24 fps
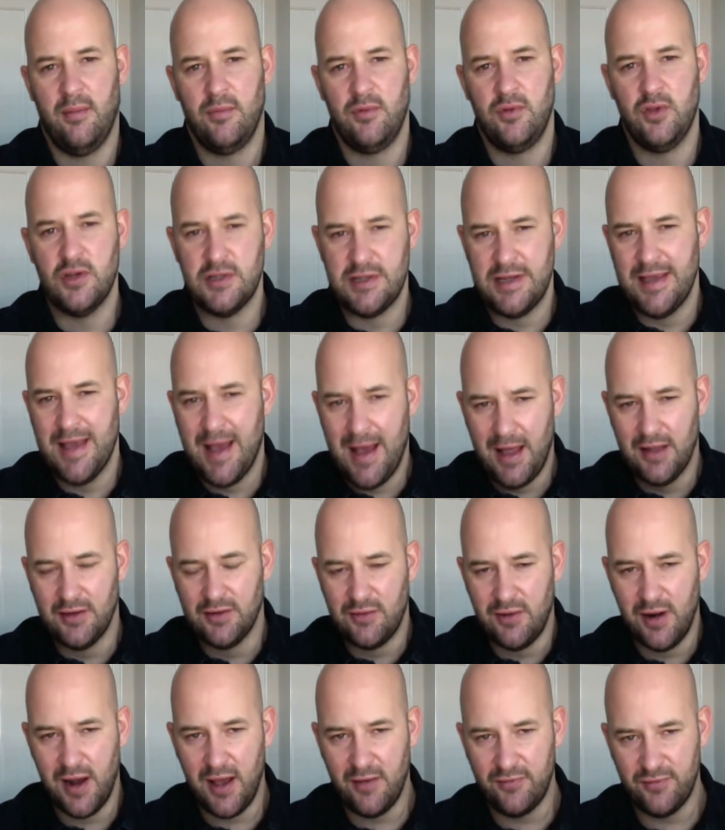usually
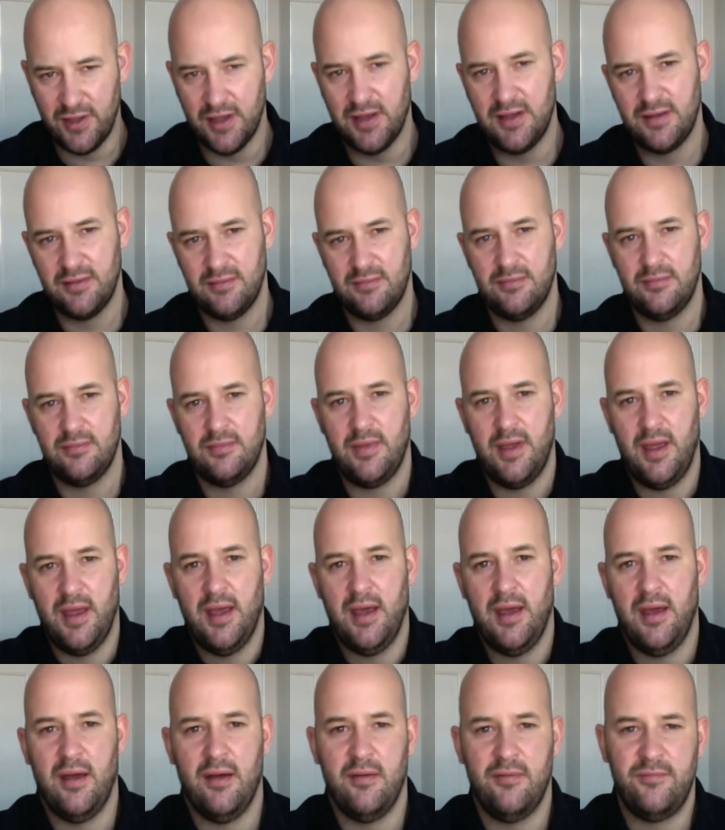handcrafted
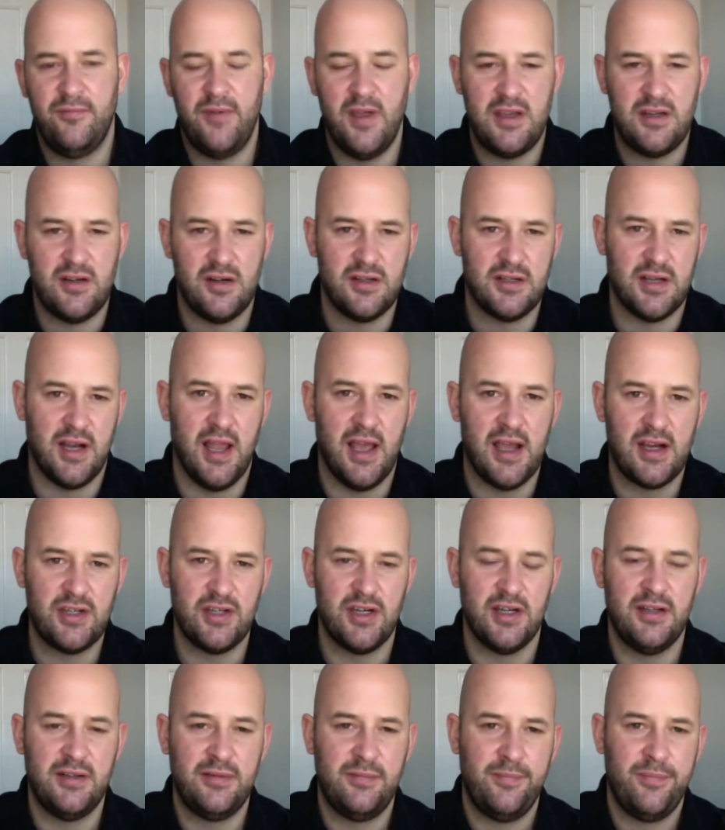feature
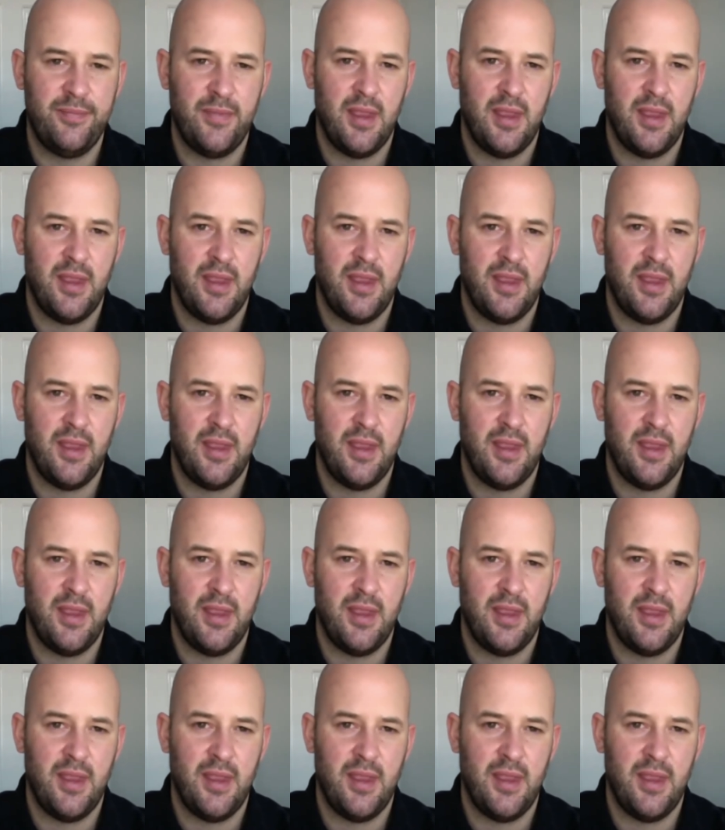selection,